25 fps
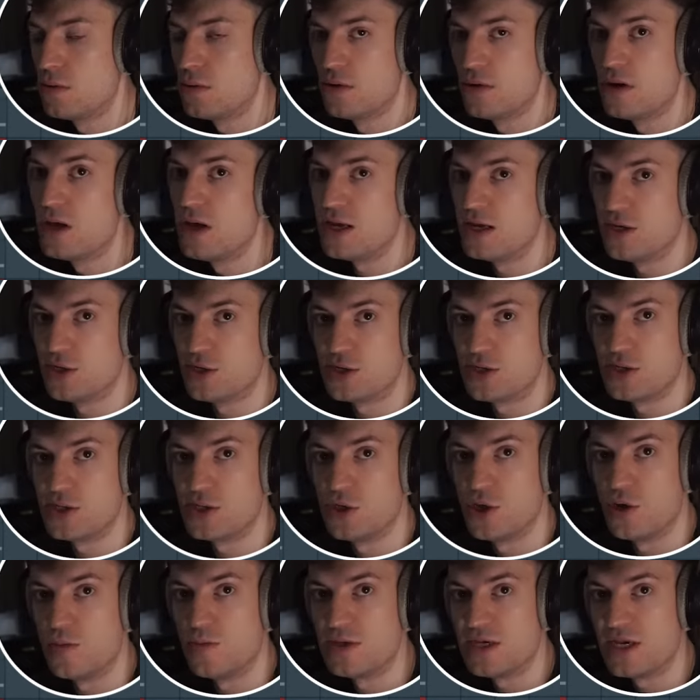it just
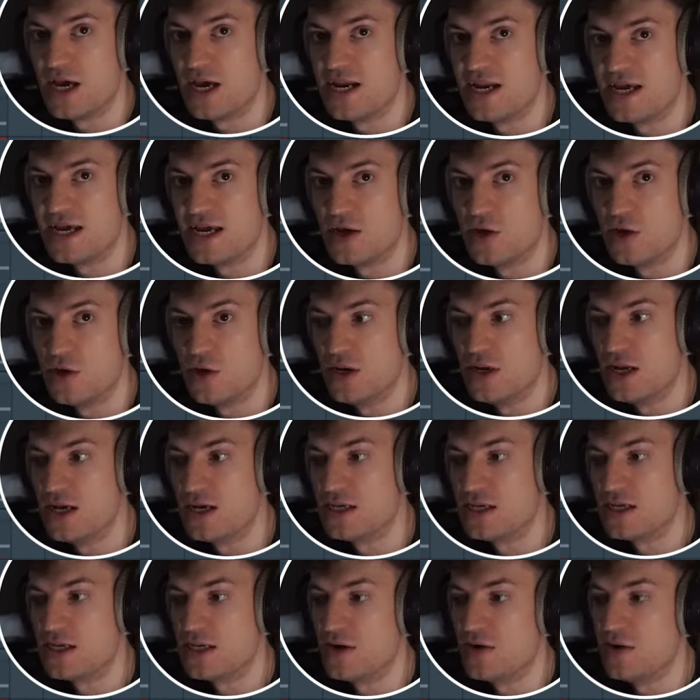stops any
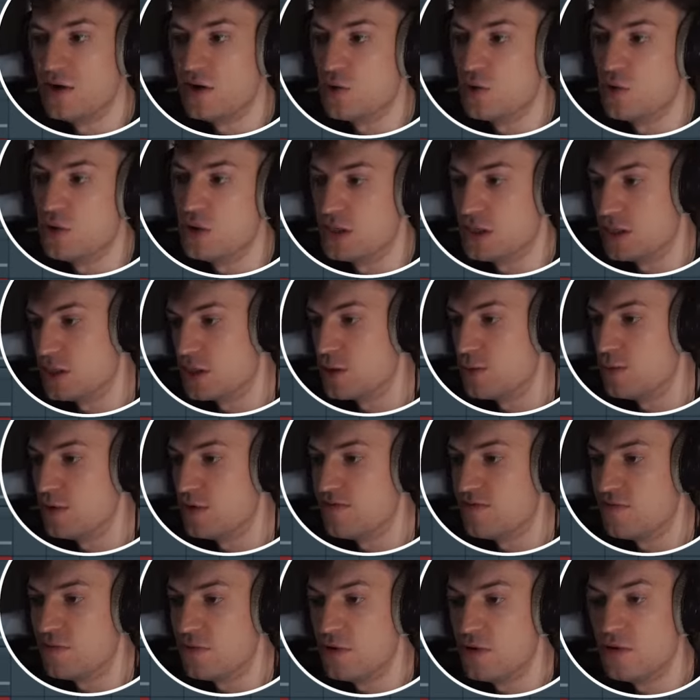unnecessary noises coming
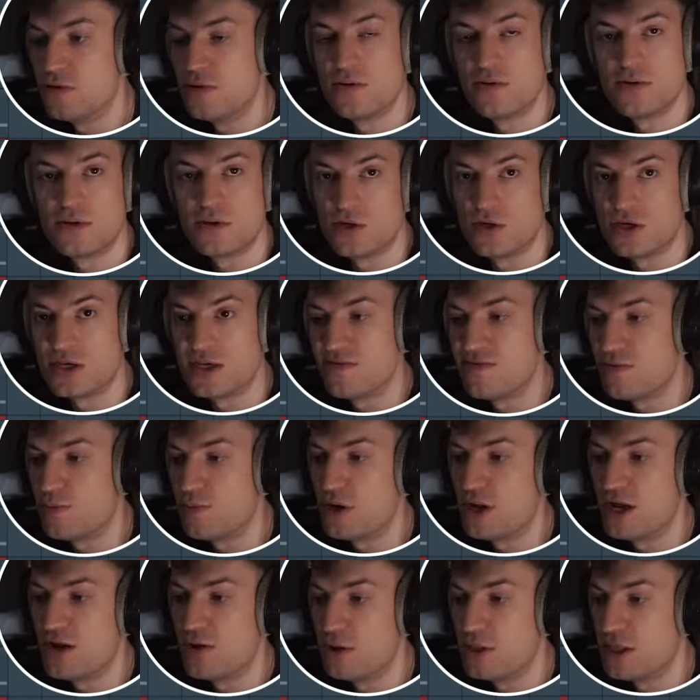through. So just have a
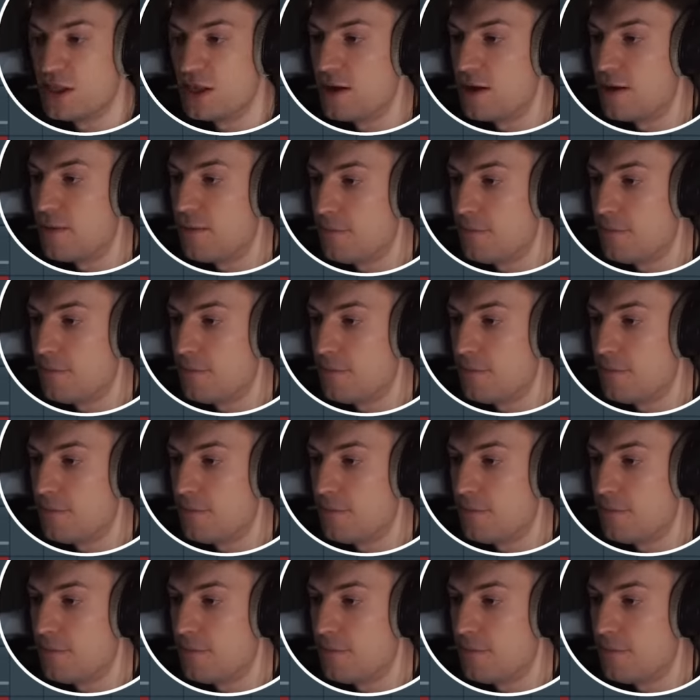play with that.